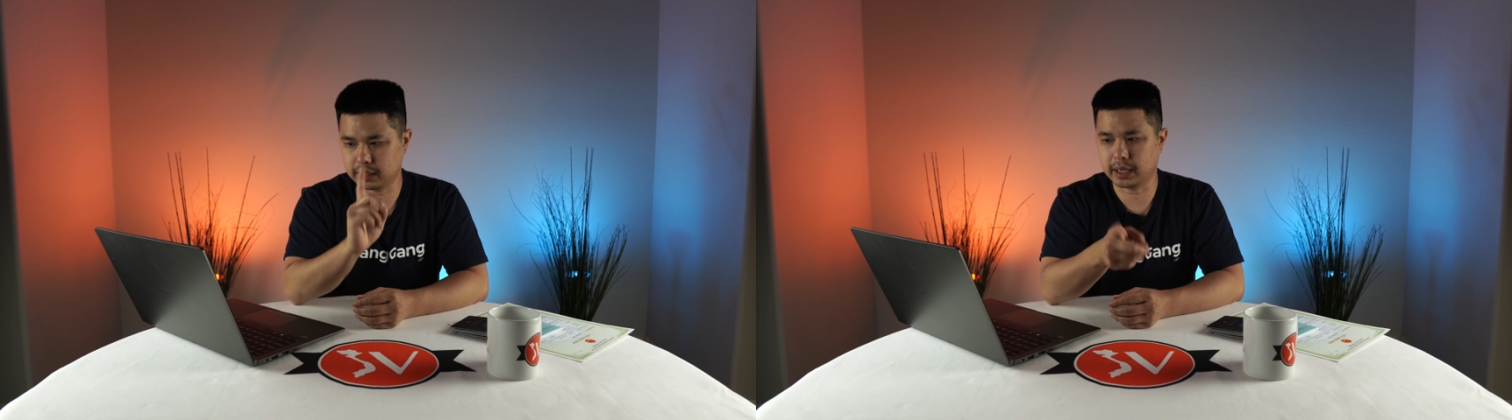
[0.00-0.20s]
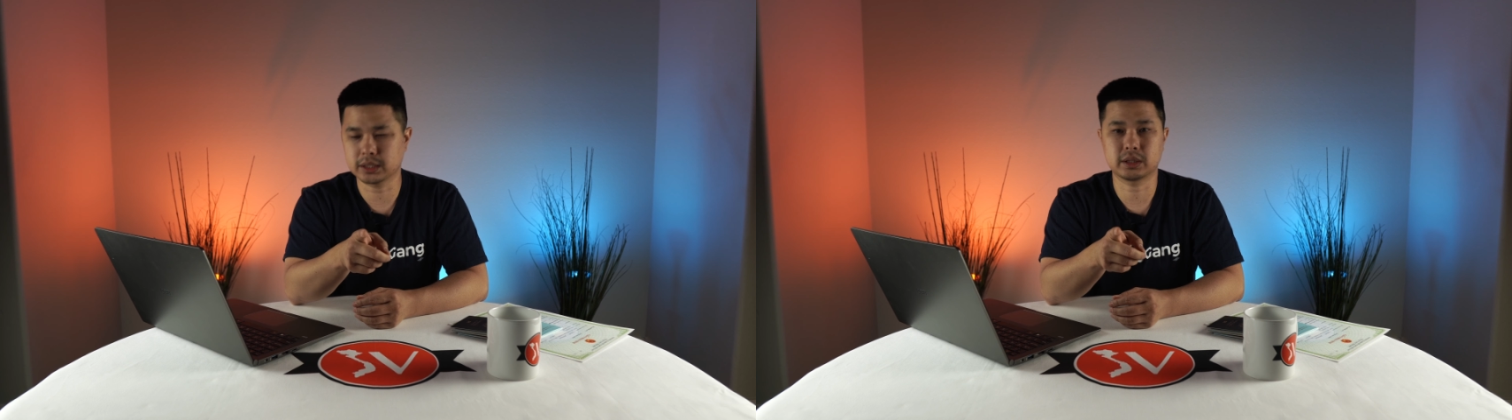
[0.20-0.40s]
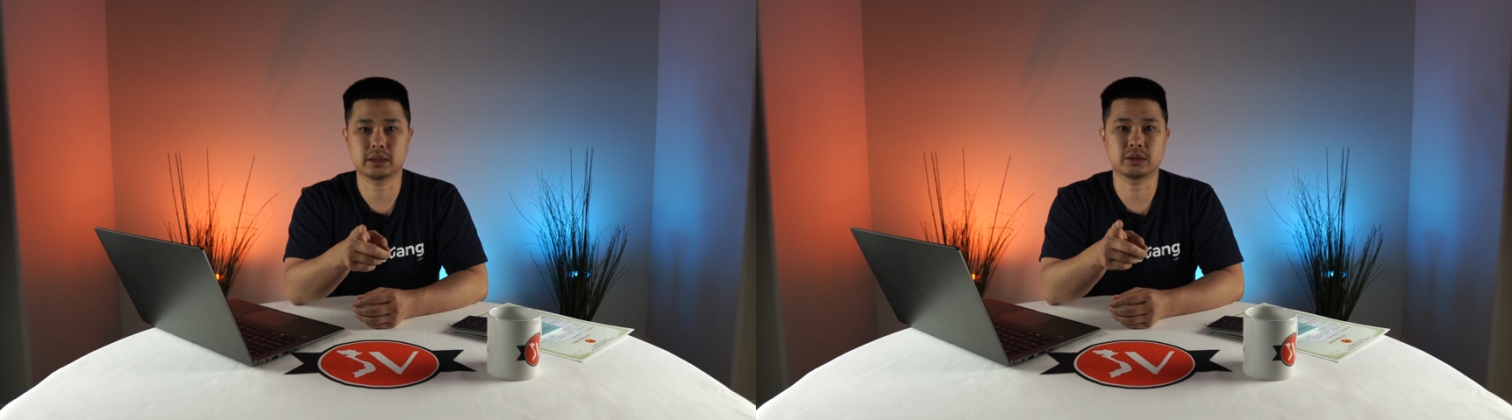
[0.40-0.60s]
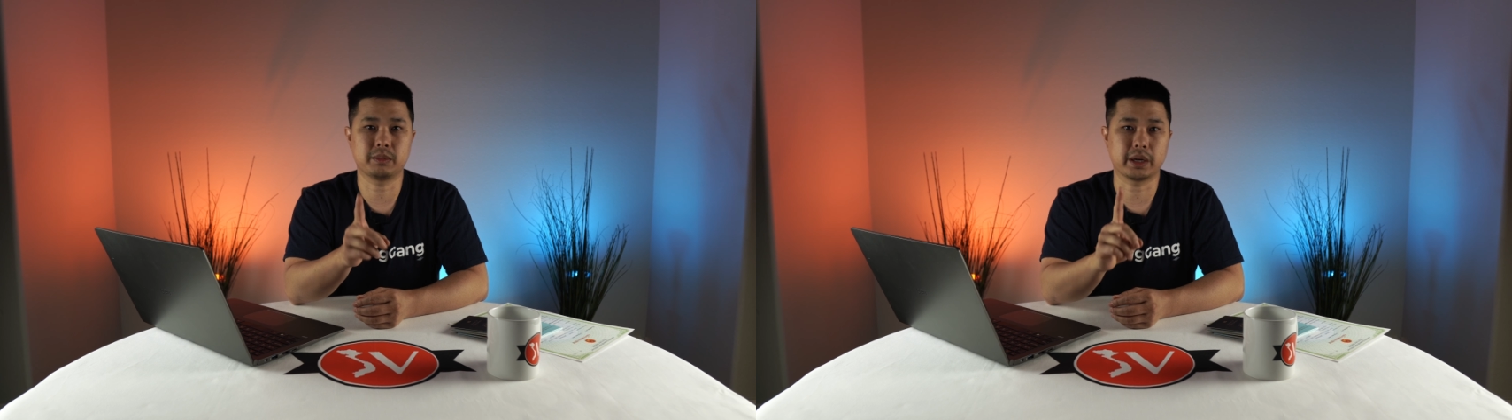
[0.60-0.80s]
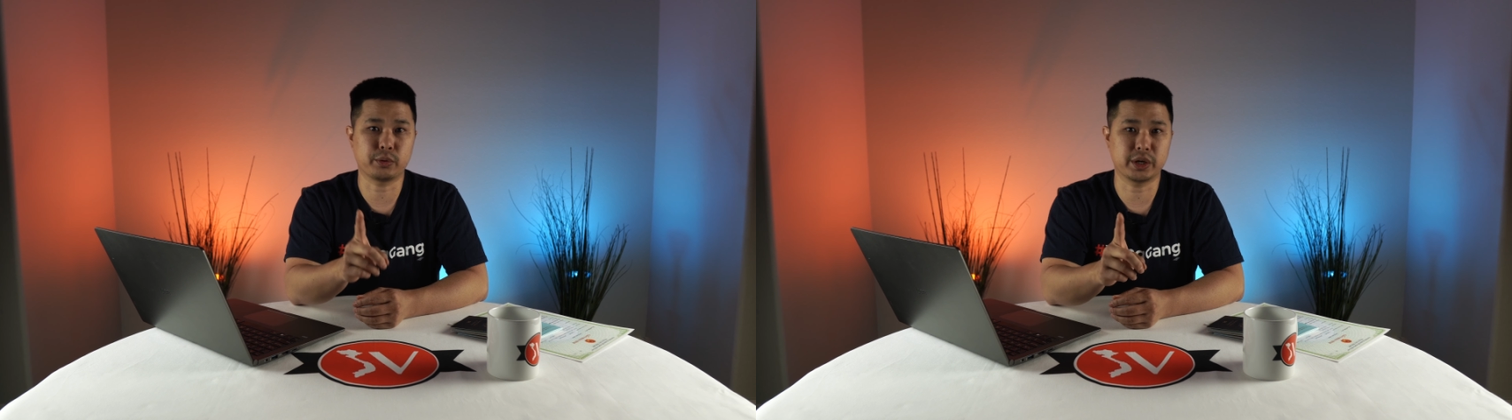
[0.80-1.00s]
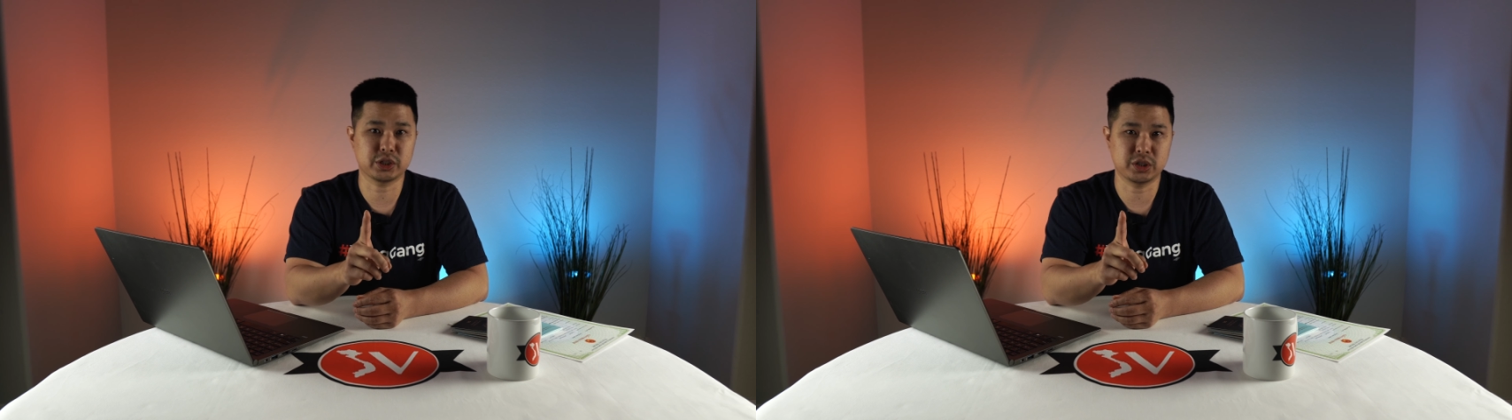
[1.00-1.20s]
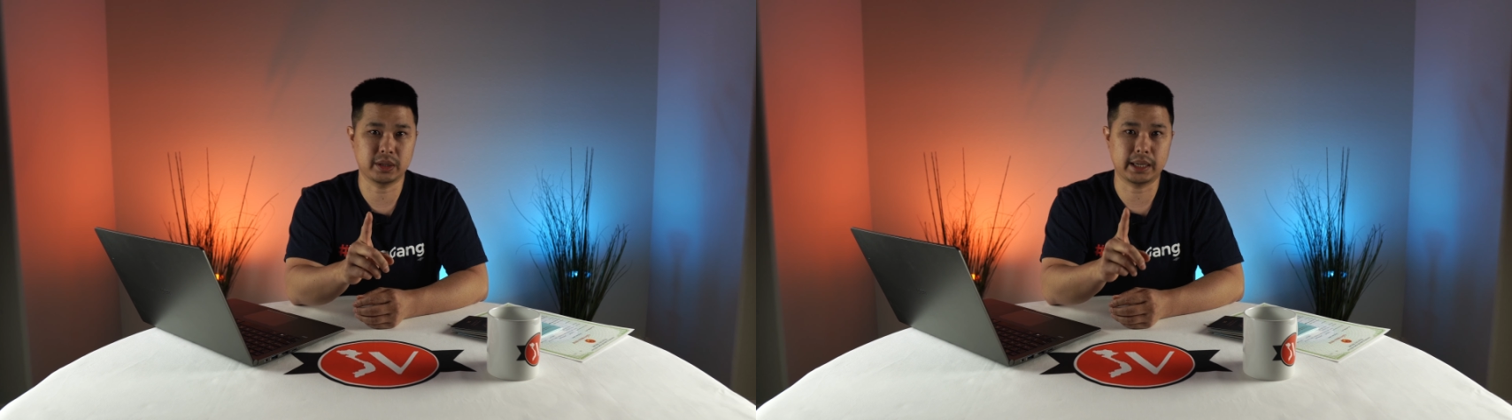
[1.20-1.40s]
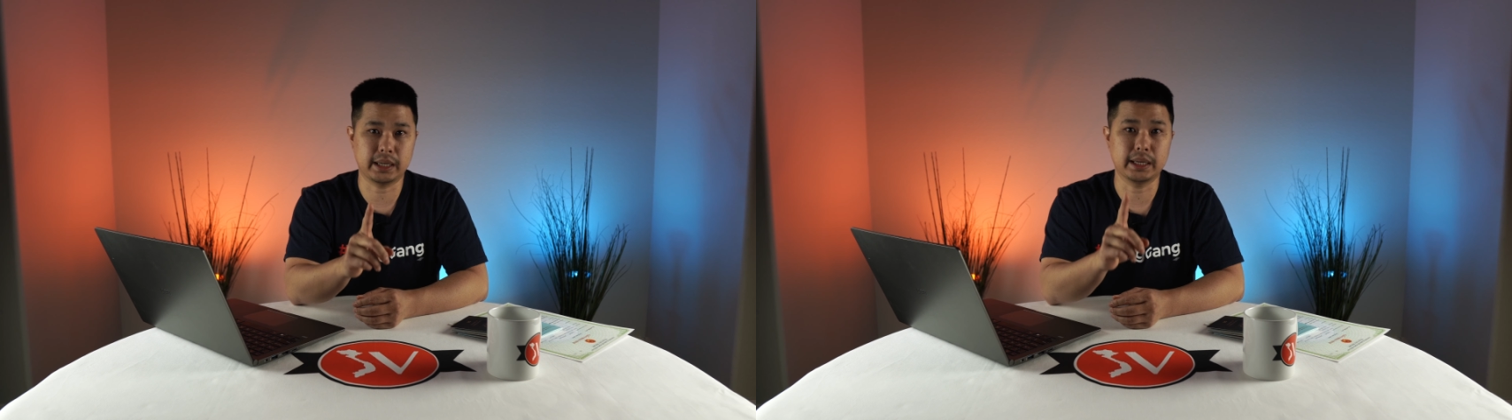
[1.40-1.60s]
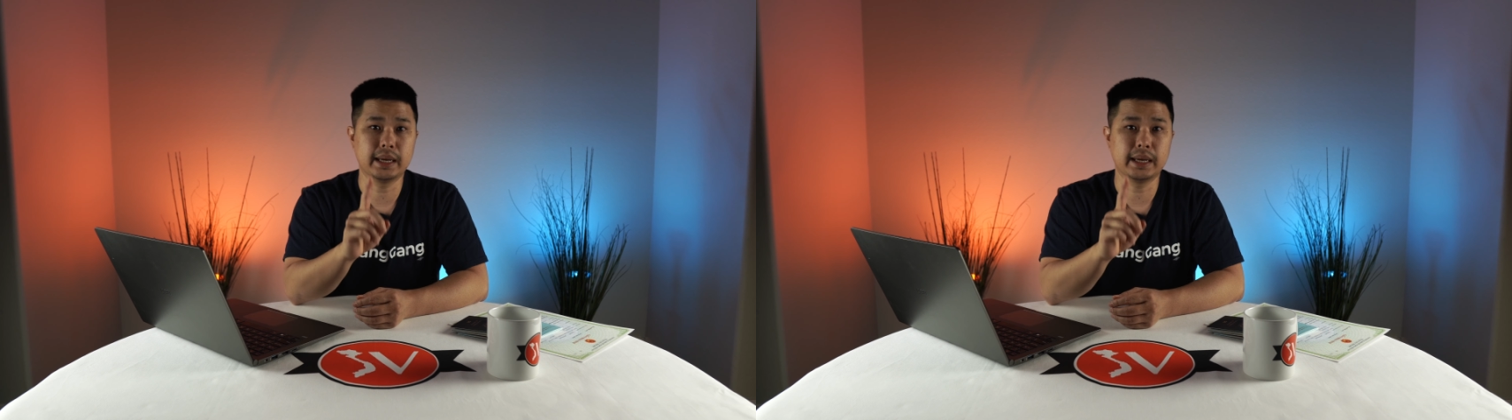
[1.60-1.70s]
yes to my question that